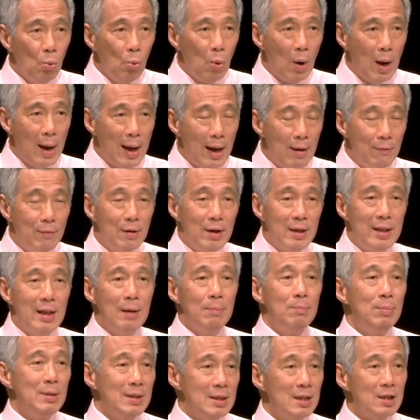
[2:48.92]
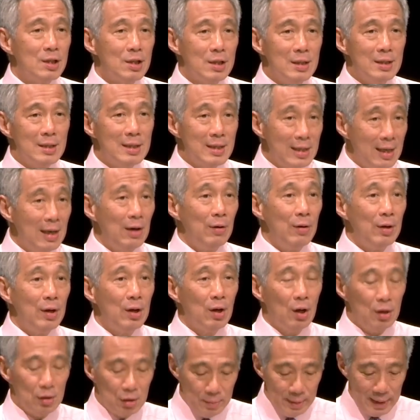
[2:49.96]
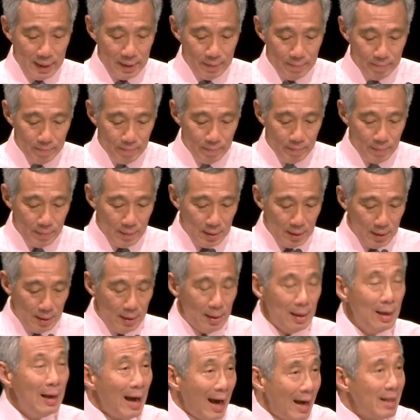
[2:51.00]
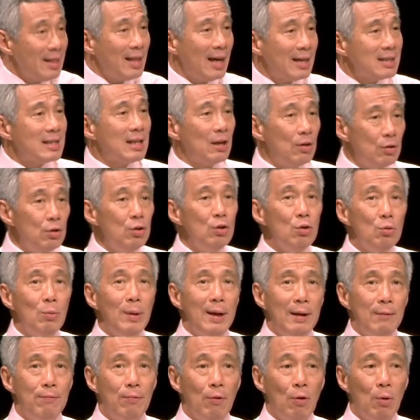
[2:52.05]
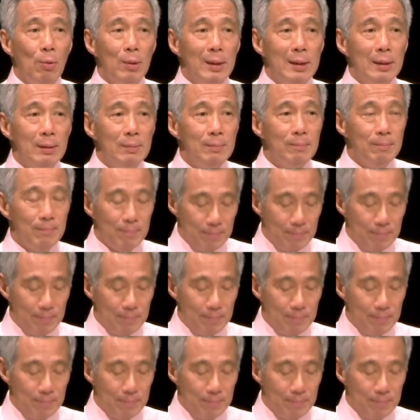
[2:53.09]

wherever their positions in our economy. And that's our new way forward.